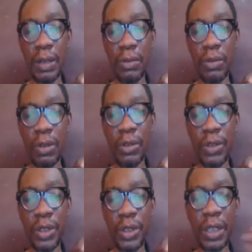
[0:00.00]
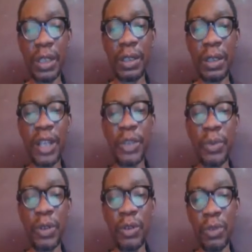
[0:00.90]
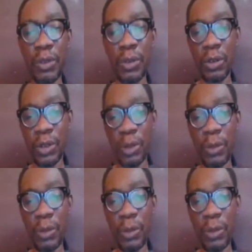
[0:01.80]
going to see a dashboard, which you also